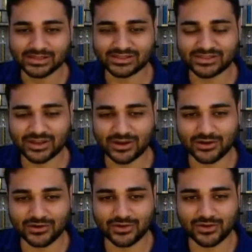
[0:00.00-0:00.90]

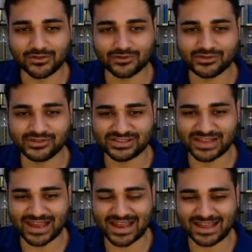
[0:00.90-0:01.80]
So
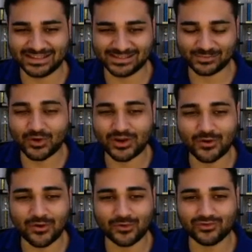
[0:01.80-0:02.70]
there's, at this point,
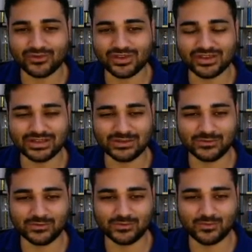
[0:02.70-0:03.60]

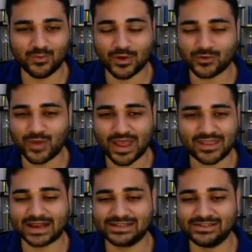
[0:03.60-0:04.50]
only one
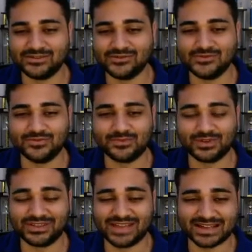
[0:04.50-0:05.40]
way to
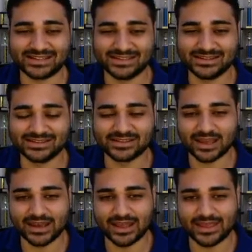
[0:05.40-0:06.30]
protect this
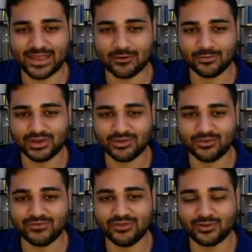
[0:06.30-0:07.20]
knight, and that would be to
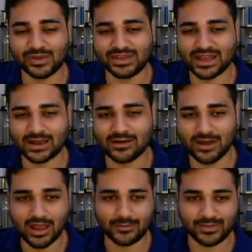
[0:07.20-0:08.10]
move the queen
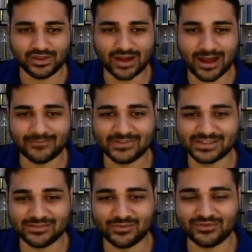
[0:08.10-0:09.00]
down. He could
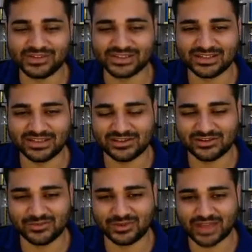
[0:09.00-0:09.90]
obviously move his king
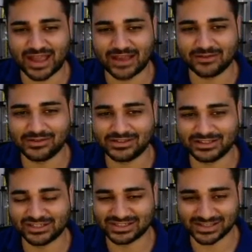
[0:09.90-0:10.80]
here, but
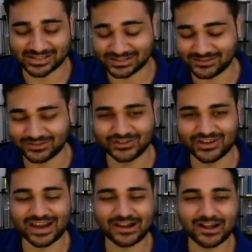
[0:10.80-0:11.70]
that just doesn't look
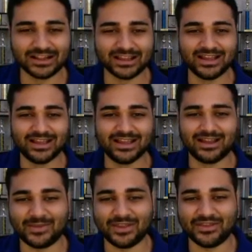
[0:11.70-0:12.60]
good at all.
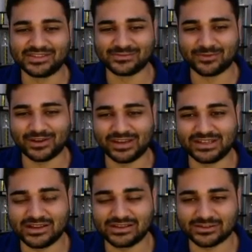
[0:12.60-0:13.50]
And this is what he
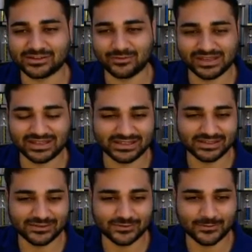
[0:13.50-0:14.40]
does. Queen
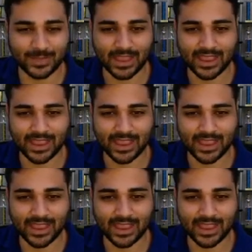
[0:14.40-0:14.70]
d2.